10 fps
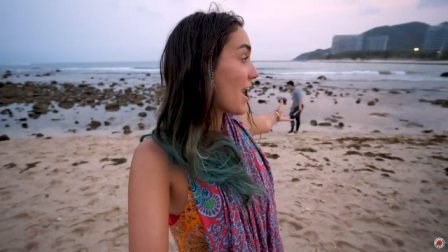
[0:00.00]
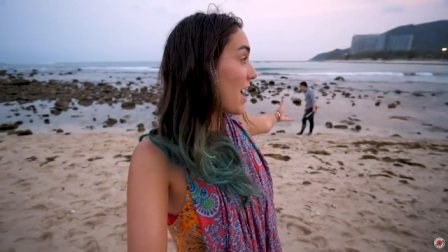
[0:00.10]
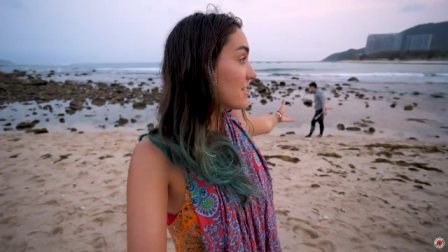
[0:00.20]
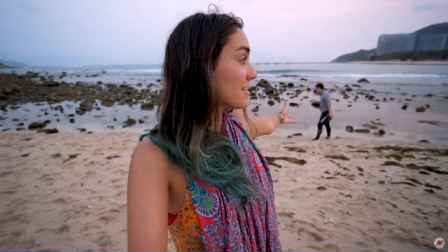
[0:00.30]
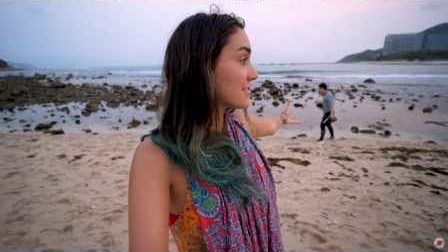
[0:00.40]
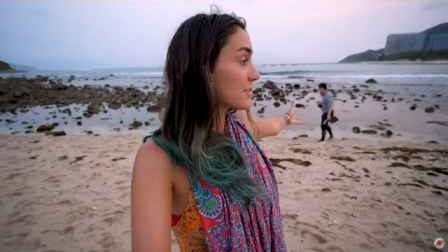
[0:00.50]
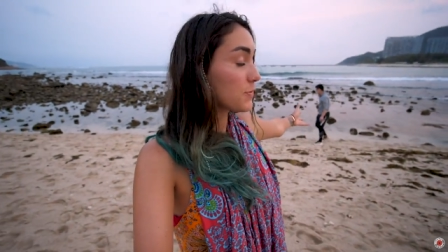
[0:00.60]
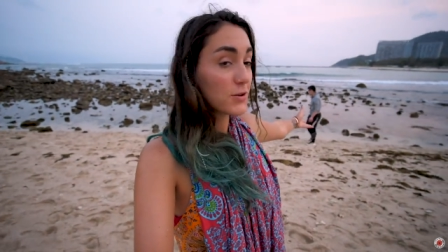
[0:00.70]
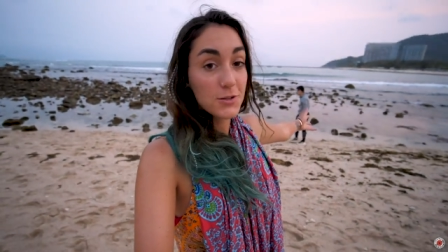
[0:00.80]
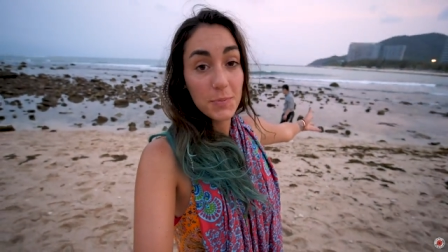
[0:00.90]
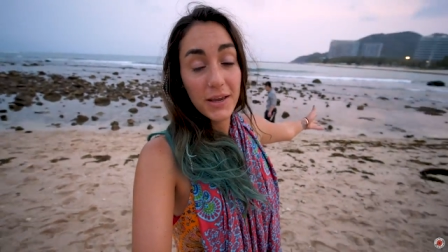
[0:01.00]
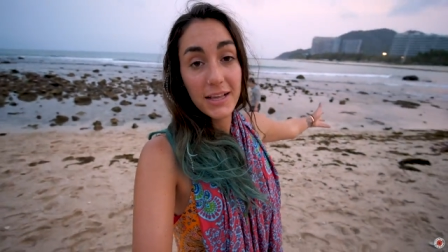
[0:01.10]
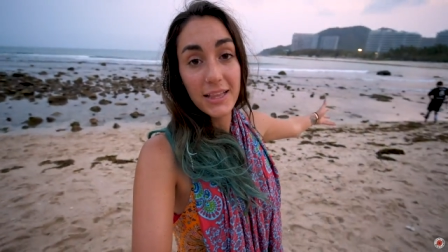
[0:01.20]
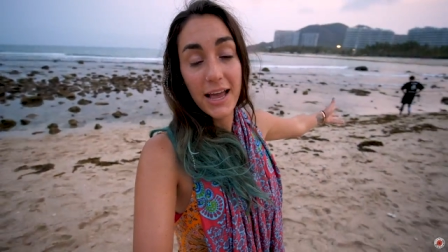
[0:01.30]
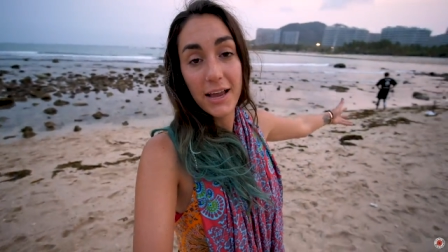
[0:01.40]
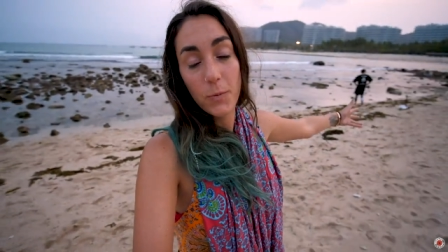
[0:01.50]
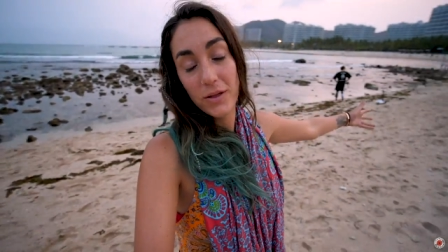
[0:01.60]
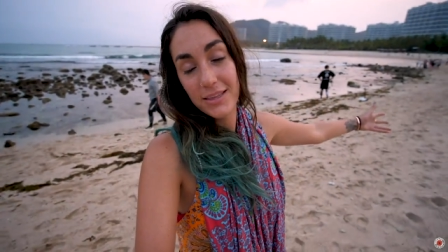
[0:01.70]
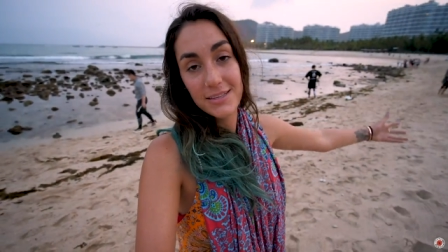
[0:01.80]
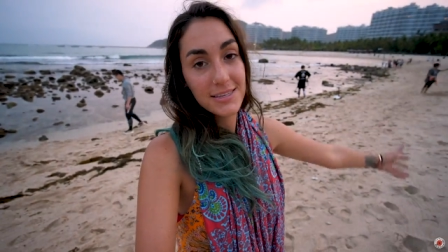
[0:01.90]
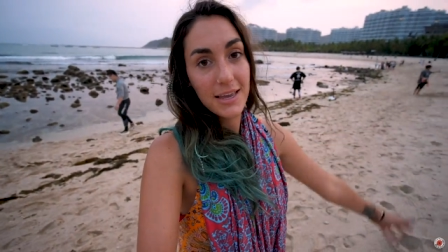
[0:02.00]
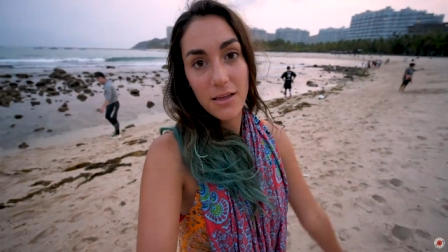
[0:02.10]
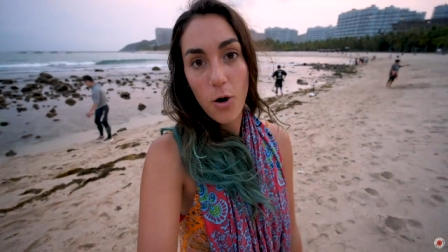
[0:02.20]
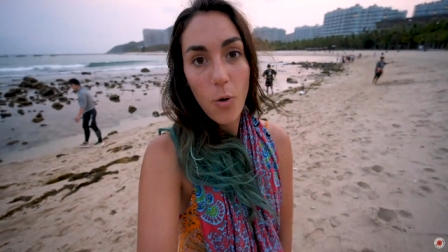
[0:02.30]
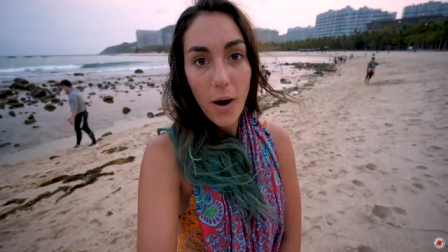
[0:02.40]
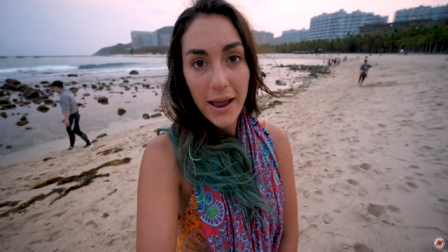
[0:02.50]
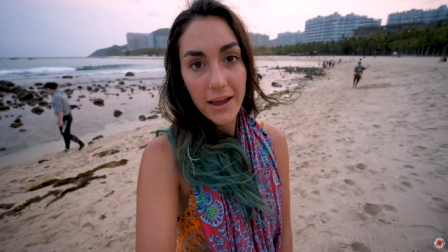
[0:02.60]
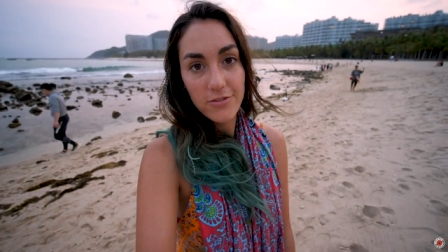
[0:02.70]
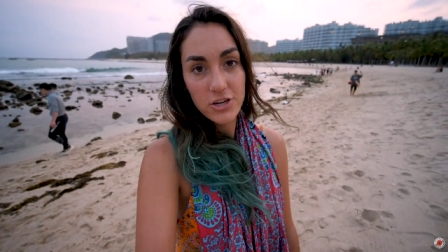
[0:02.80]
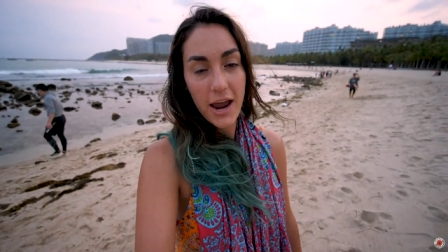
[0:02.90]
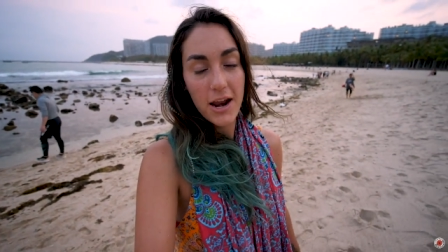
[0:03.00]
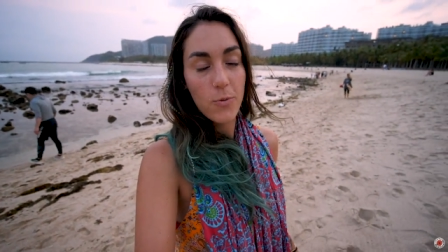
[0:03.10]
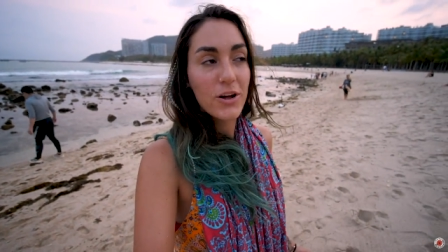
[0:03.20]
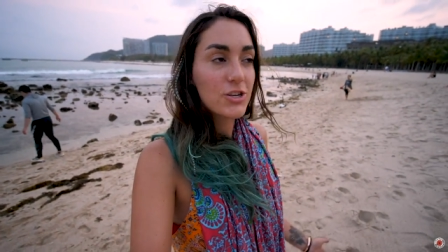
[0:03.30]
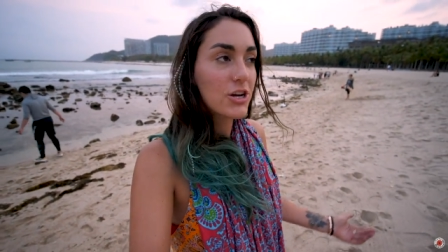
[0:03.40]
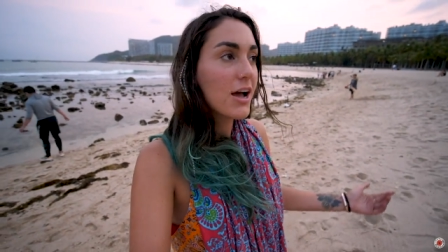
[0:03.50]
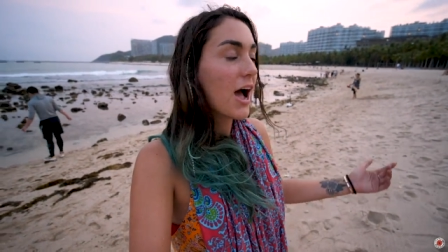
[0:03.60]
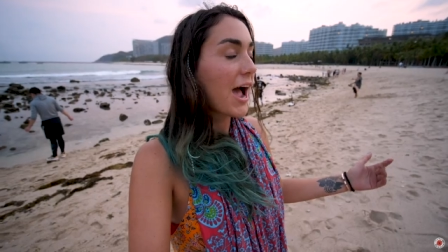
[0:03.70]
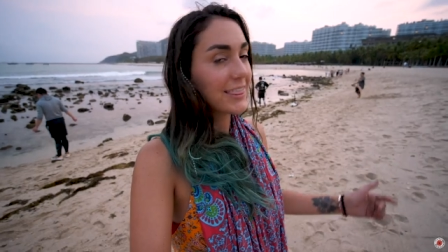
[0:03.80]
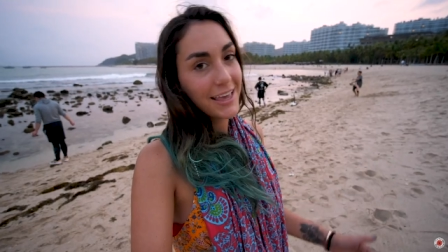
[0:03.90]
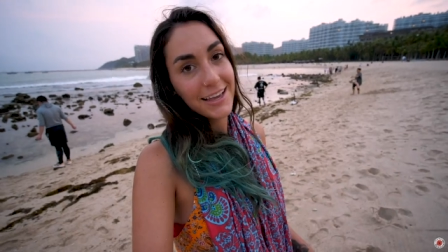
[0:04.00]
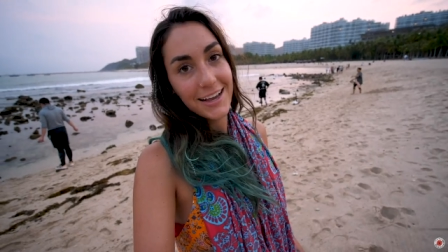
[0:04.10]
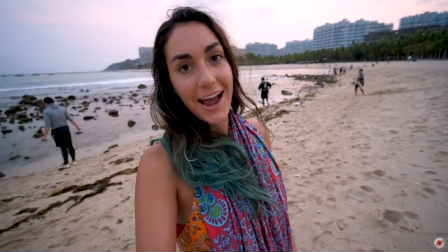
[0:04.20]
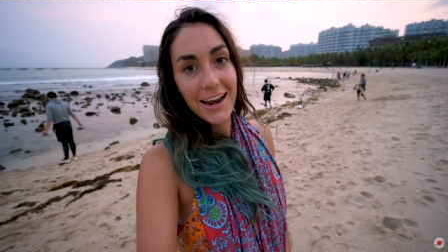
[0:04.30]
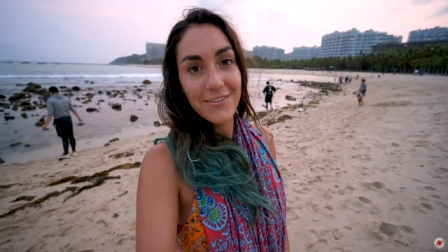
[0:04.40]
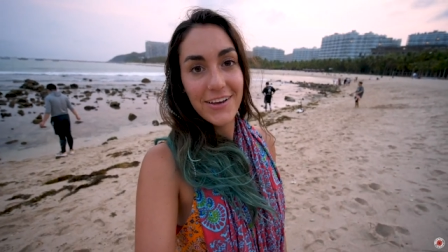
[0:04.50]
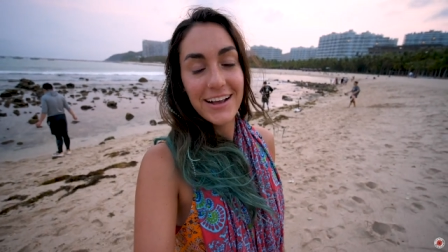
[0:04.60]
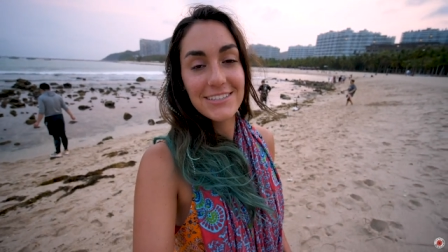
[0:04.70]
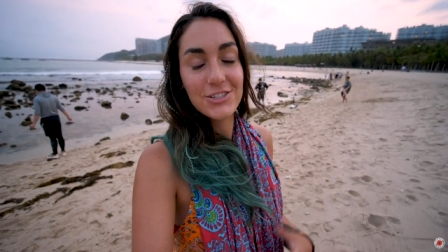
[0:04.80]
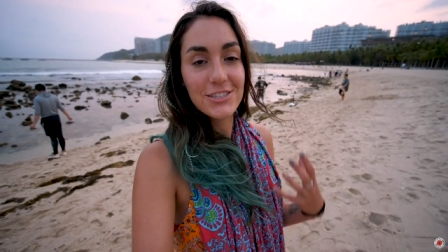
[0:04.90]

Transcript: and this is supposed to be like what they say the Hawaii of China, which I think it kind of is.